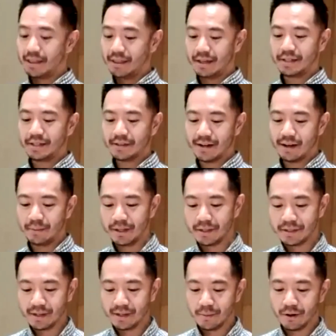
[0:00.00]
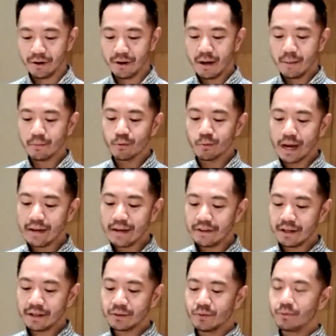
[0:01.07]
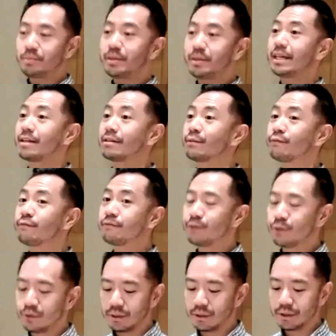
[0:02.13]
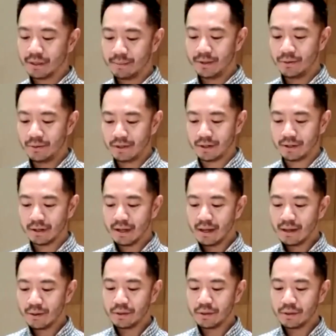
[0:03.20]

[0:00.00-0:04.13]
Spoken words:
this coming summer, Moravians will be in full communion